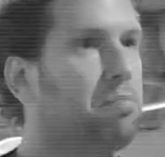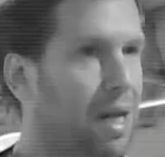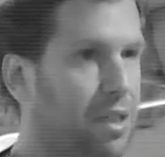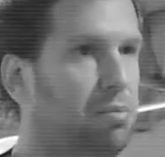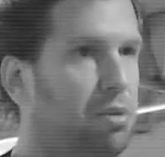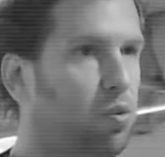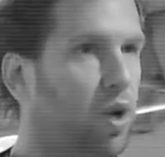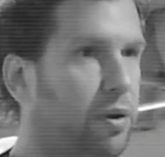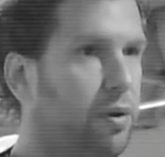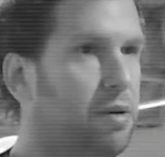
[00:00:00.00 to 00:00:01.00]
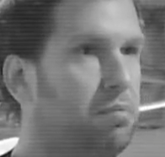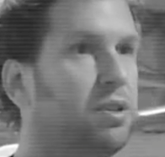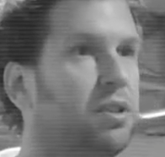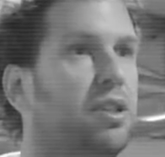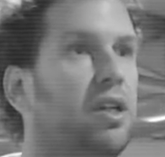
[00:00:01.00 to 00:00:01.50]
multiple 1 RM
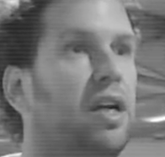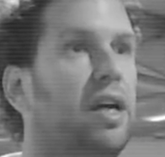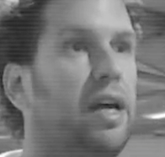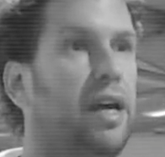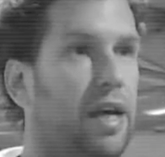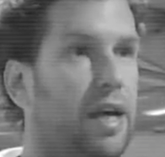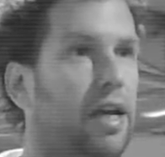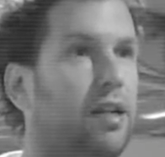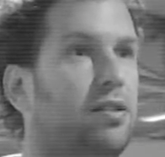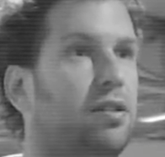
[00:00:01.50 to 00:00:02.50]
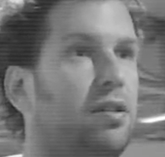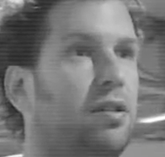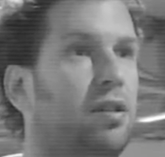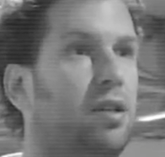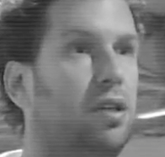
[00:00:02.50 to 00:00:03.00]
and
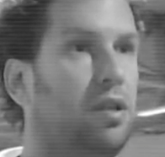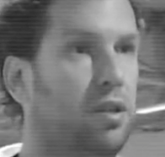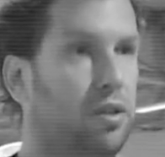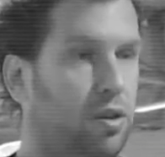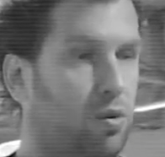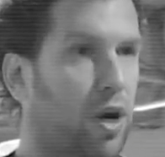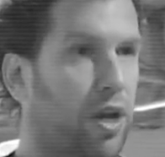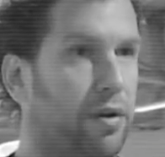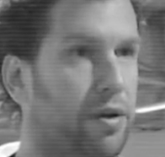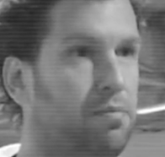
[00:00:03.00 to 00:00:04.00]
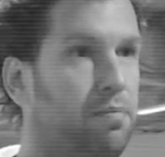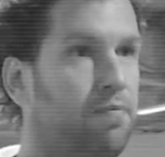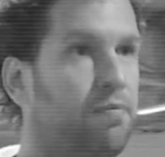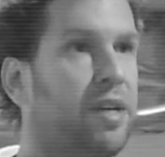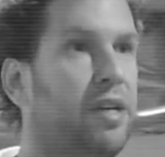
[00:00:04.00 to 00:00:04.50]
the 1 RM
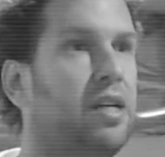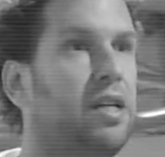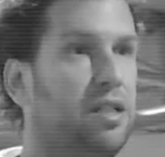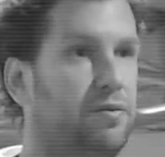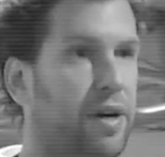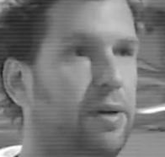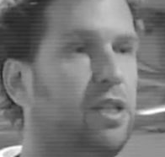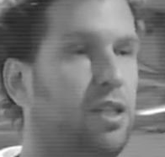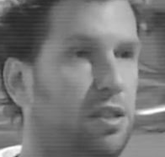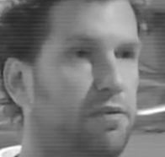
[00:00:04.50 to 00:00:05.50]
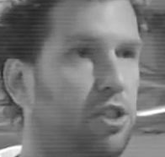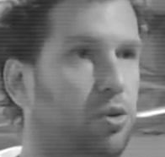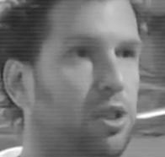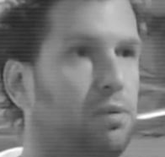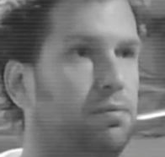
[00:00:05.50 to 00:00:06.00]
is very individual.